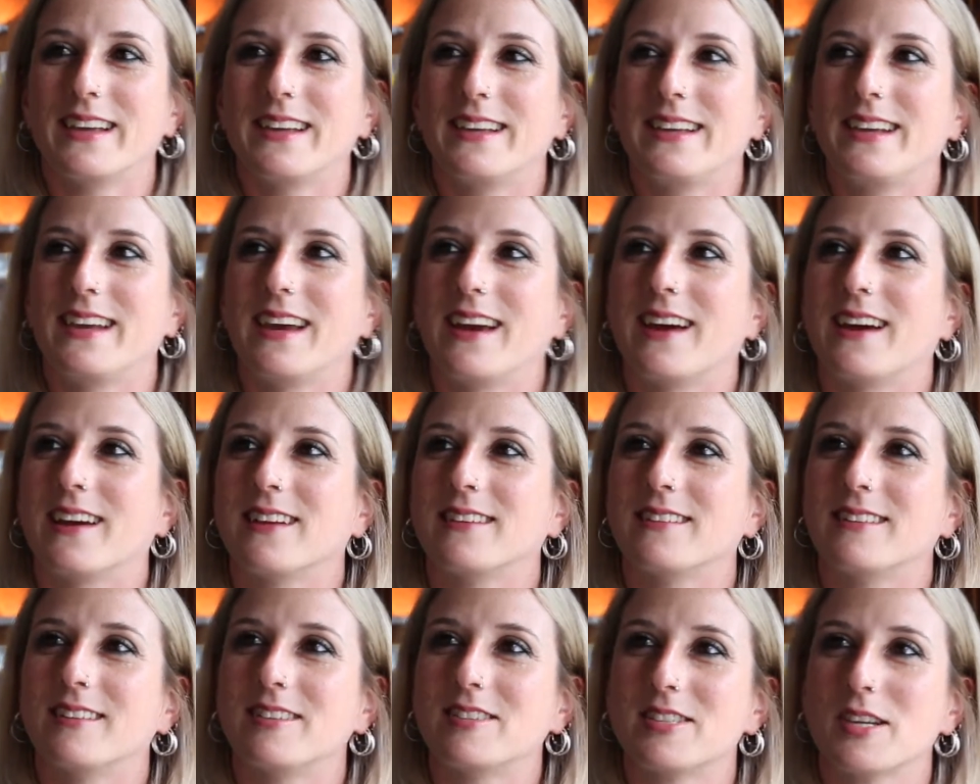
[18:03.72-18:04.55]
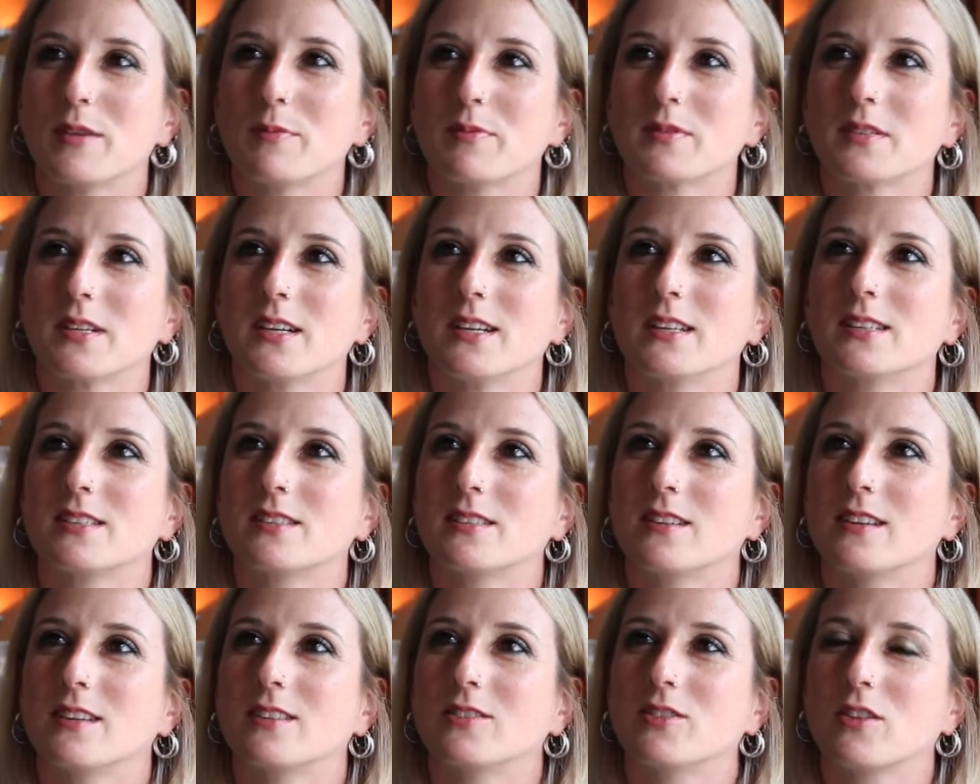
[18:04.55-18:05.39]
Yeah, the tips is
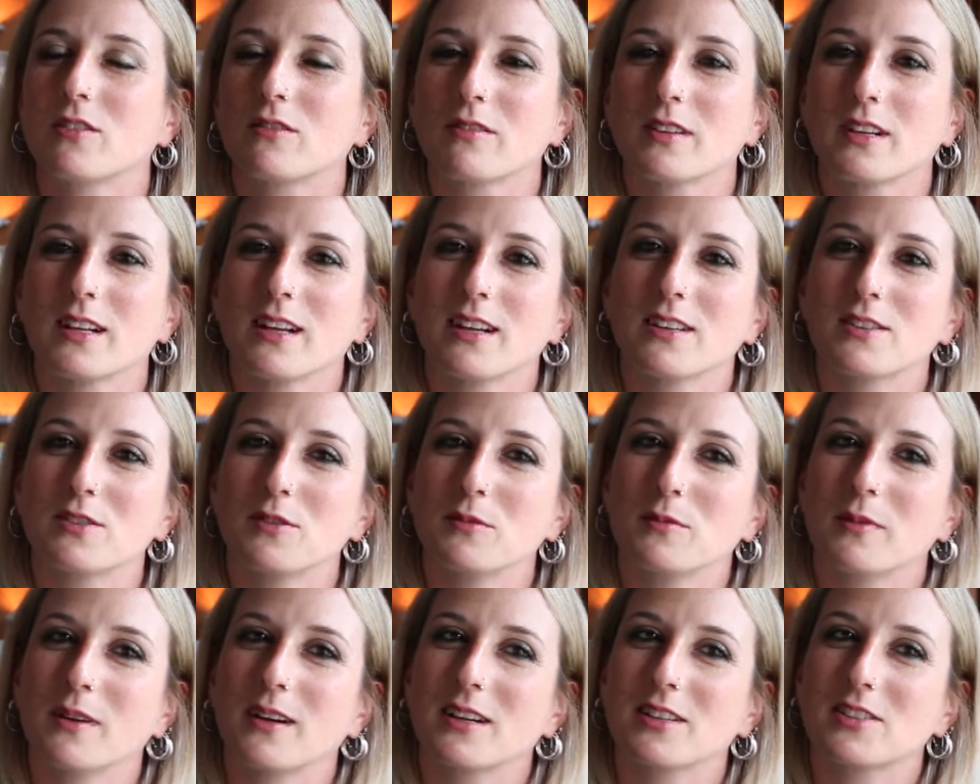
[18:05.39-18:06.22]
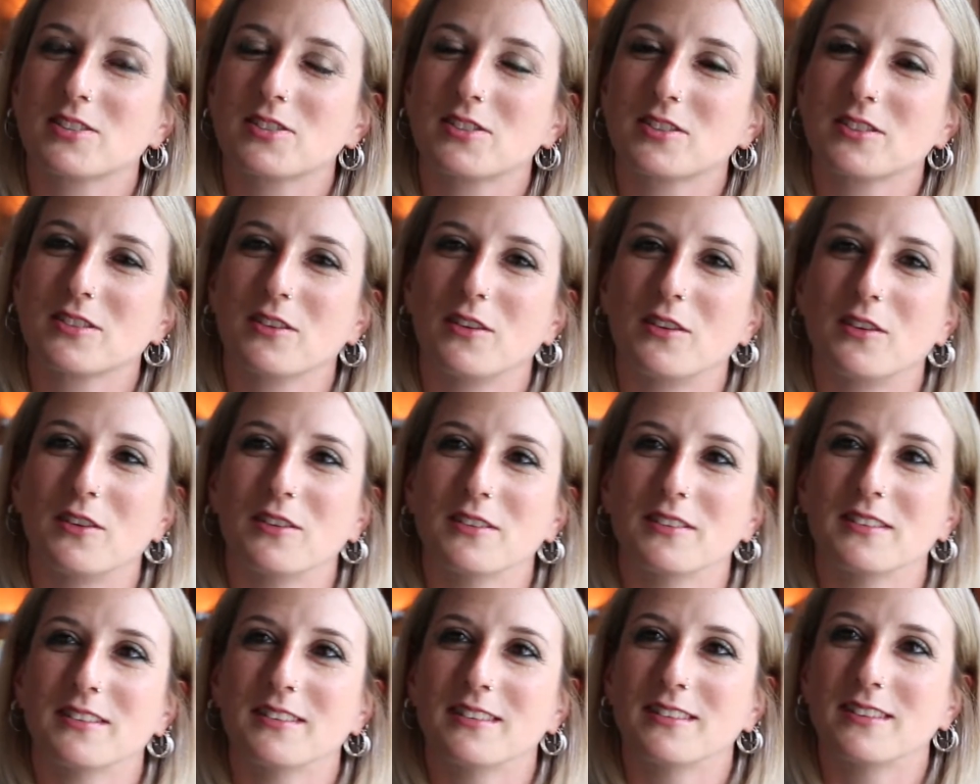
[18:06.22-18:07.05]
don't rely too much
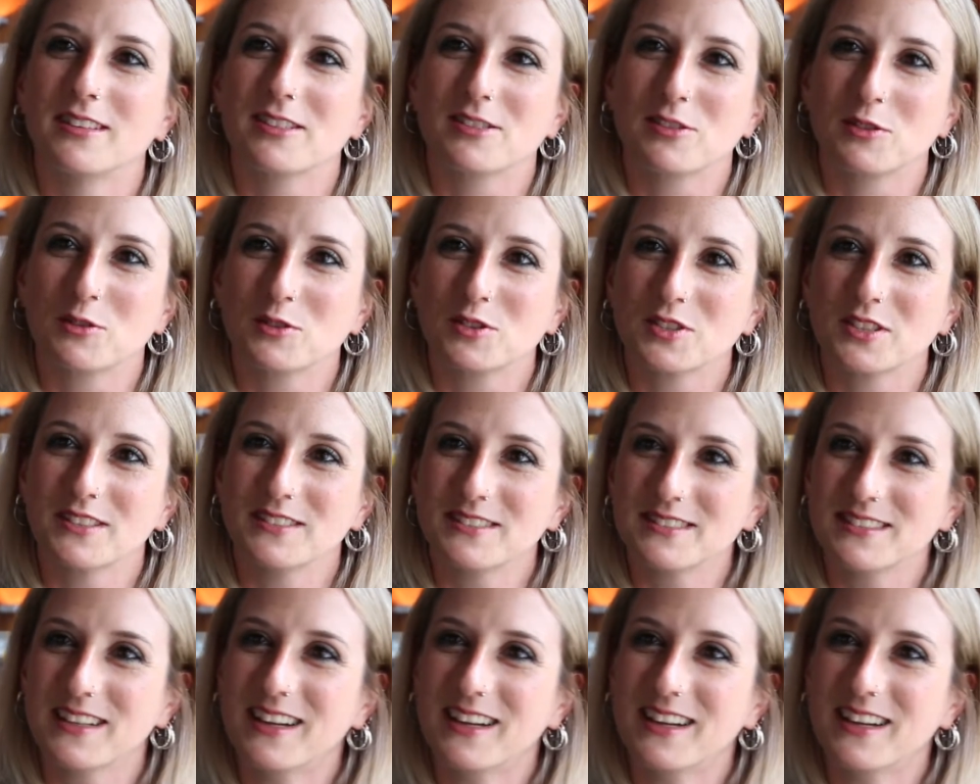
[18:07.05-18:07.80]
on the social.